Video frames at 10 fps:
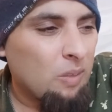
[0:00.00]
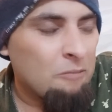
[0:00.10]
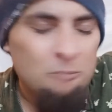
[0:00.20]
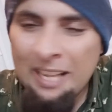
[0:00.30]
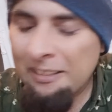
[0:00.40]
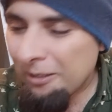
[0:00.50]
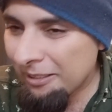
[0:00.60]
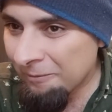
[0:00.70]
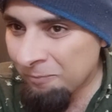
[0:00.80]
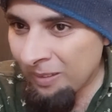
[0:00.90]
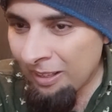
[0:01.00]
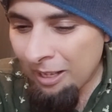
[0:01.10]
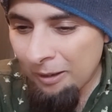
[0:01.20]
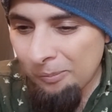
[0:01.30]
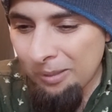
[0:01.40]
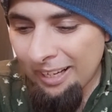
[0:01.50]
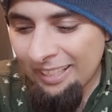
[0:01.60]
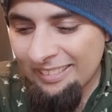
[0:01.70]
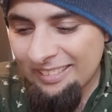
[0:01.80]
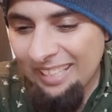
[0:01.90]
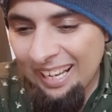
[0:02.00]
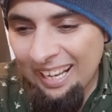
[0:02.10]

Bangkok. But yeah,